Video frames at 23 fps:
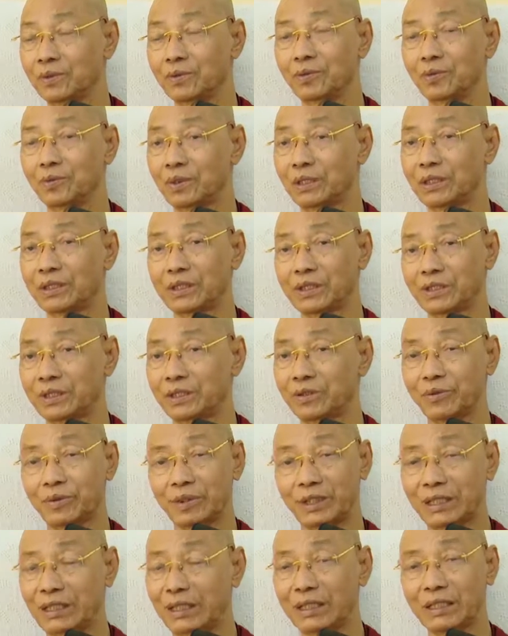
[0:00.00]
What is a
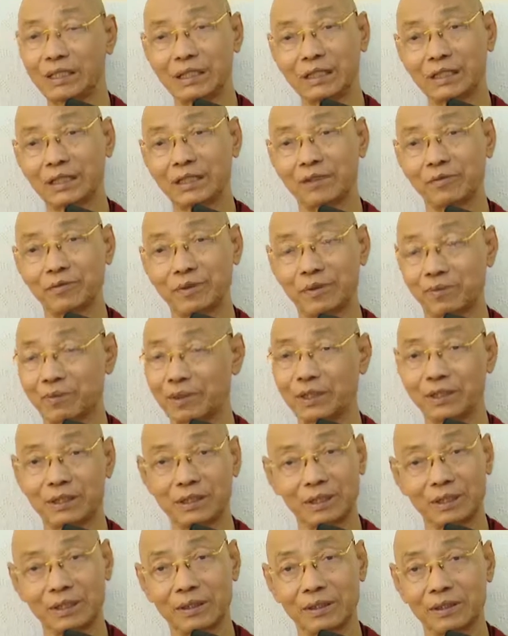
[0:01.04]
reality? We
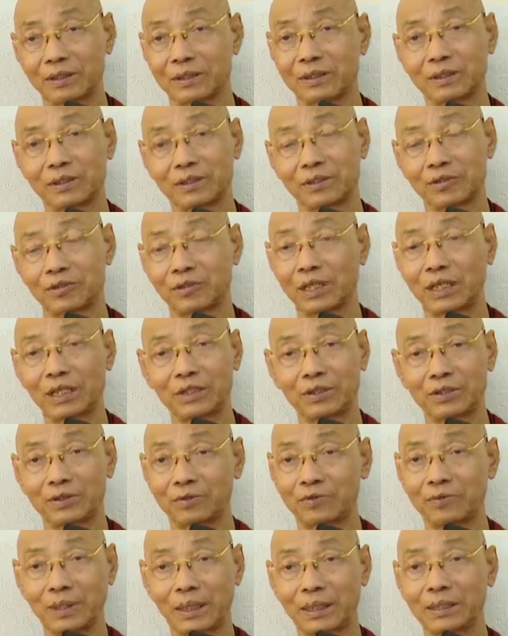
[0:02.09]
must try
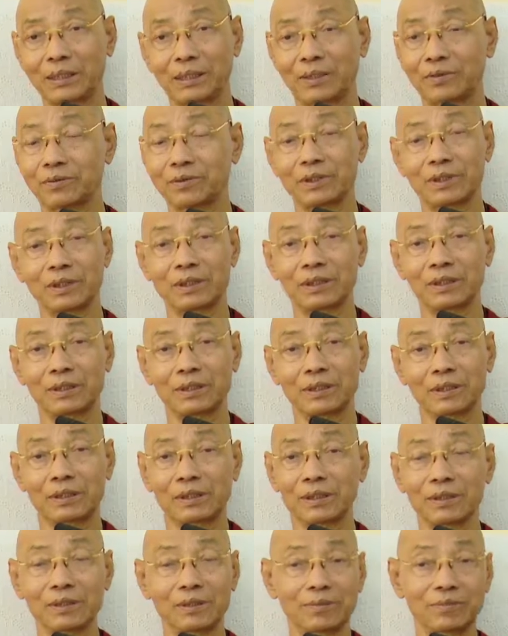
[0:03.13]
to find out.
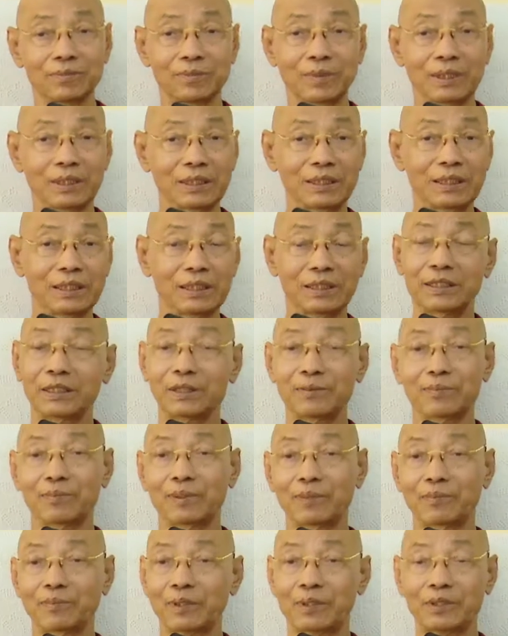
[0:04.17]
Meditation
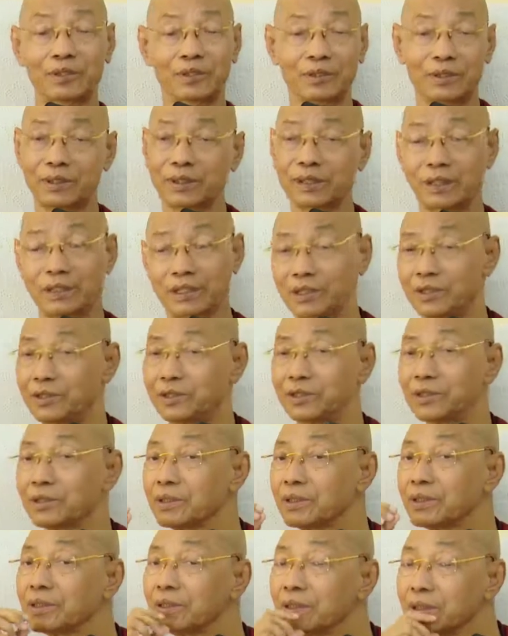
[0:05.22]
purpose is,
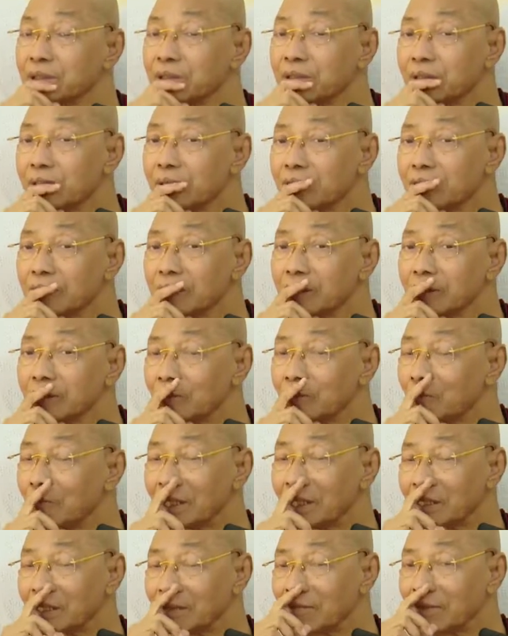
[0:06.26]

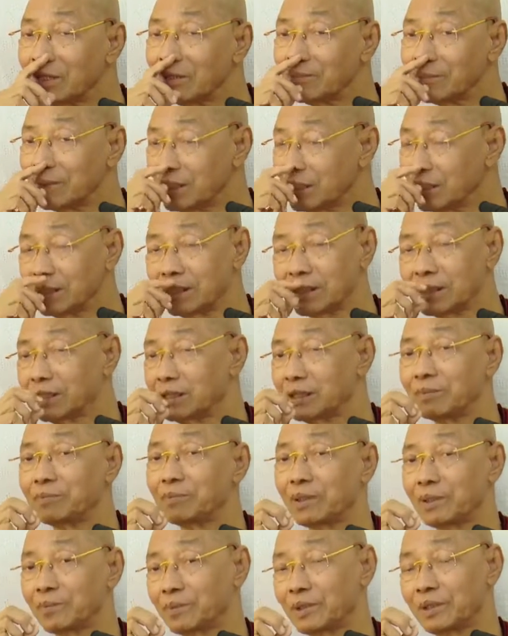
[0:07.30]
whatever meditation
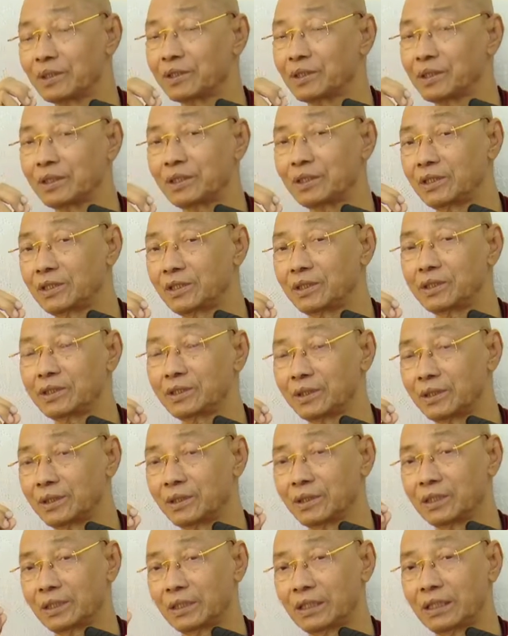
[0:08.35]
purpose is,
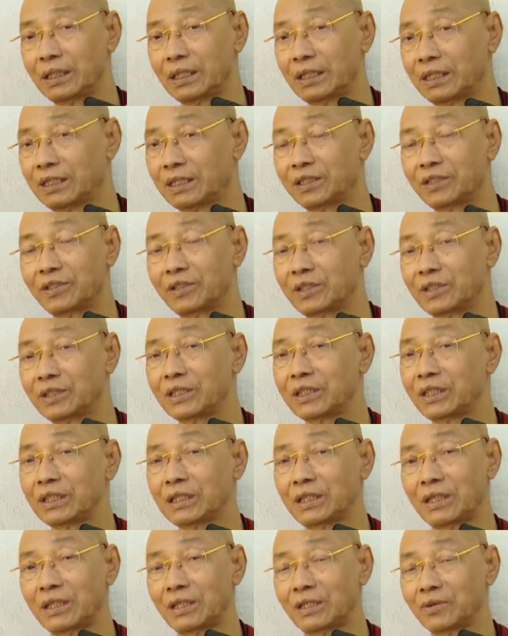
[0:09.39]

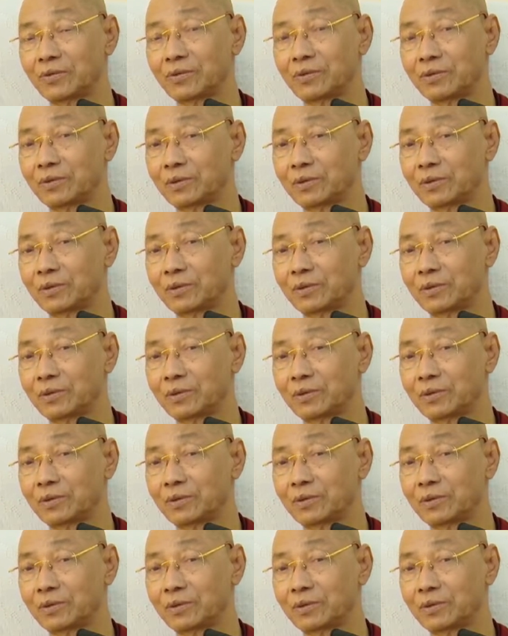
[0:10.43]
increasing our